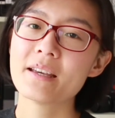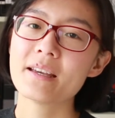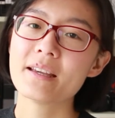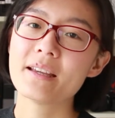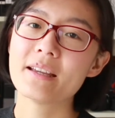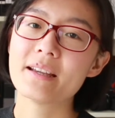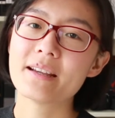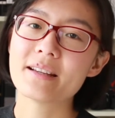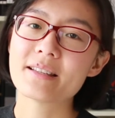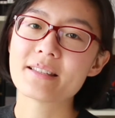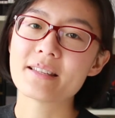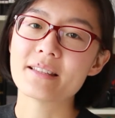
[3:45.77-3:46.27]

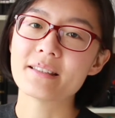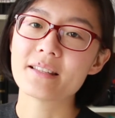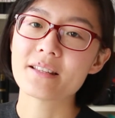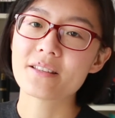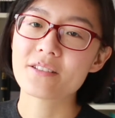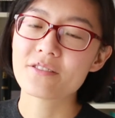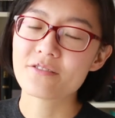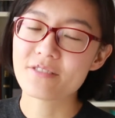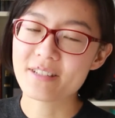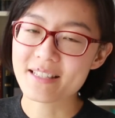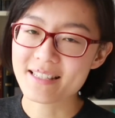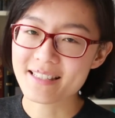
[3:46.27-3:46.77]
Here's
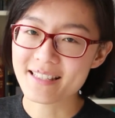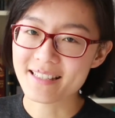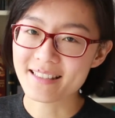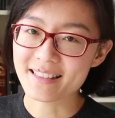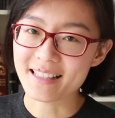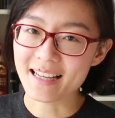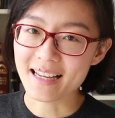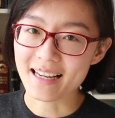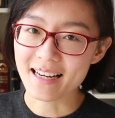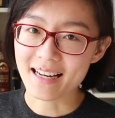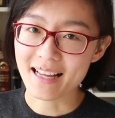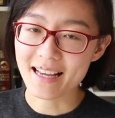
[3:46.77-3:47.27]
another reason
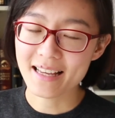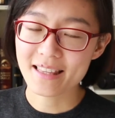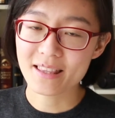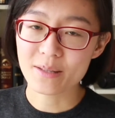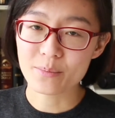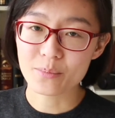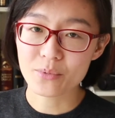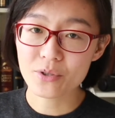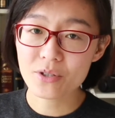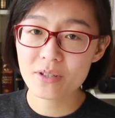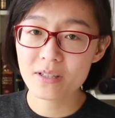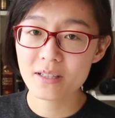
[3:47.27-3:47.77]
I like the
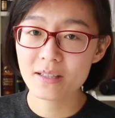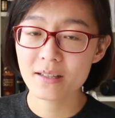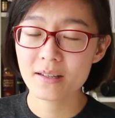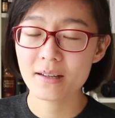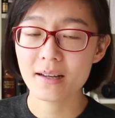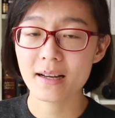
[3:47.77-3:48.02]
book.